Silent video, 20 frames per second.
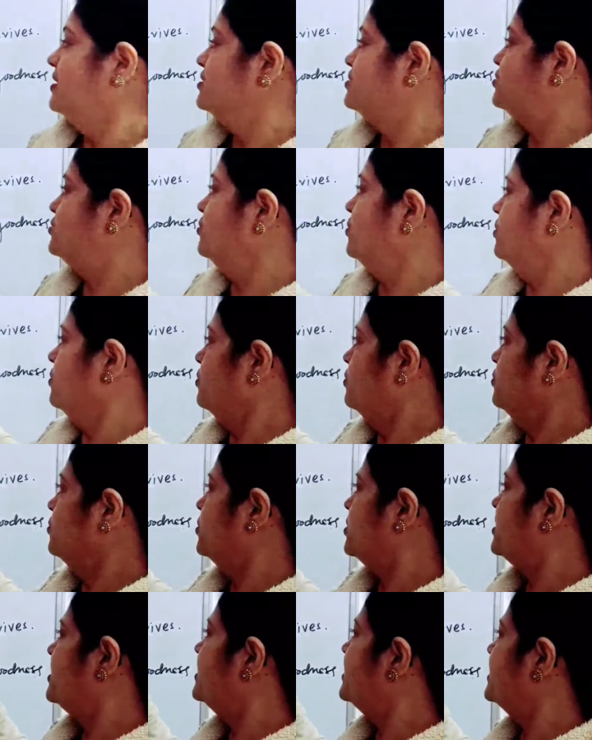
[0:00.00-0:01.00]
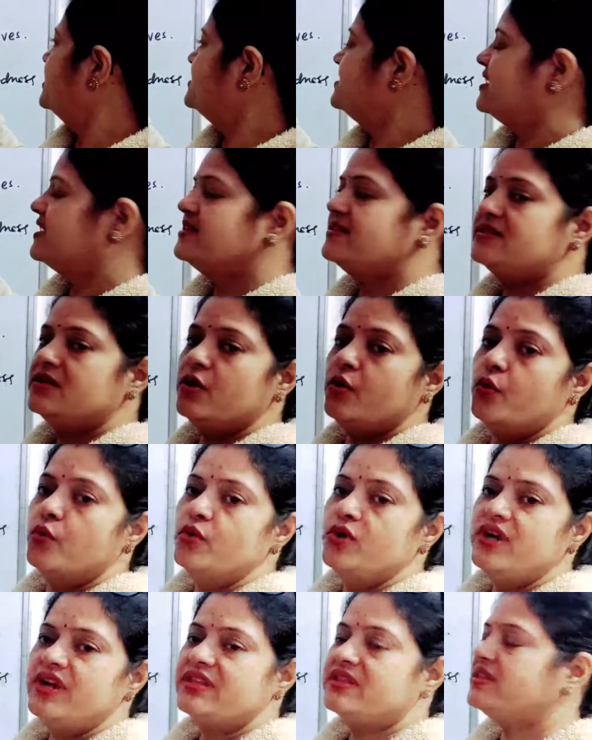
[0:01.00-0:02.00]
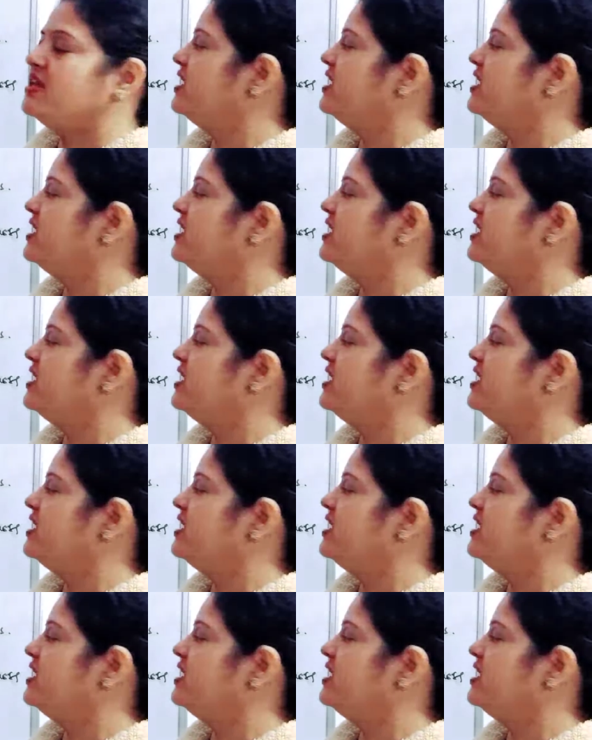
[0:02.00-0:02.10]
So goodness is the only